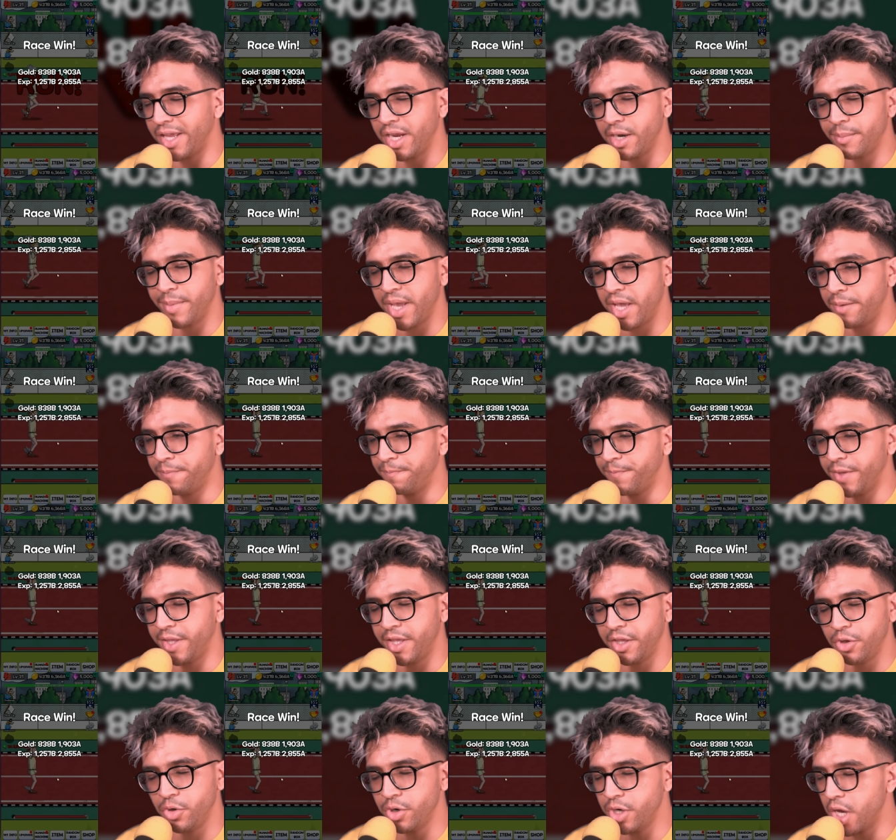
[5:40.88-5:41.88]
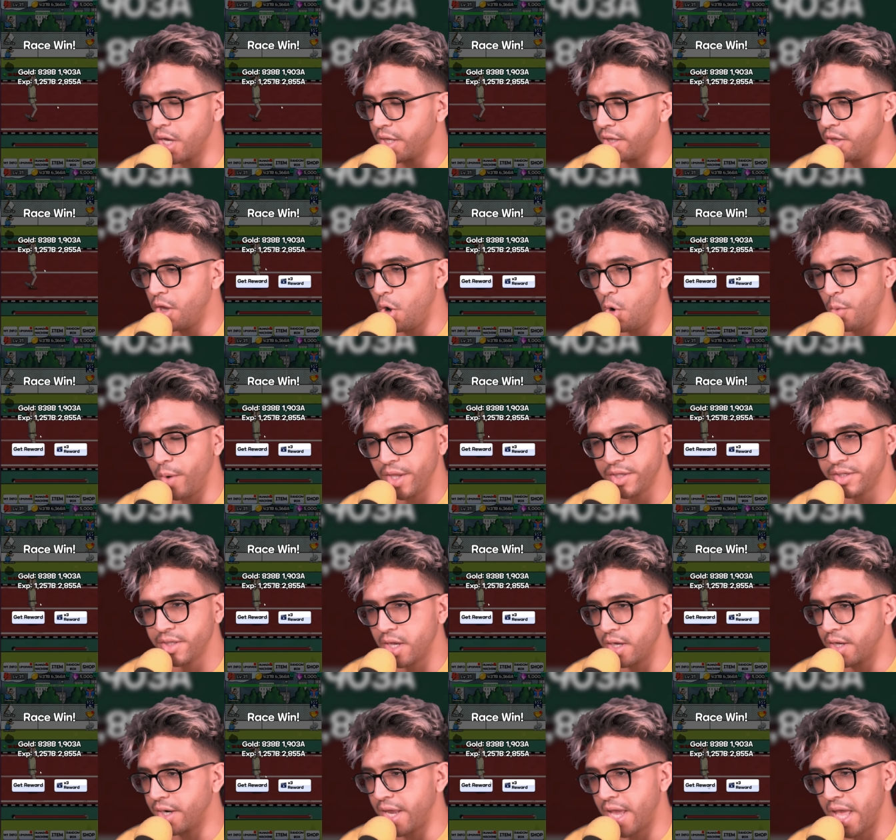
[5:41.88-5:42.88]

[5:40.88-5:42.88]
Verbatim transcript: of here, man. You're not... No, it's not gonna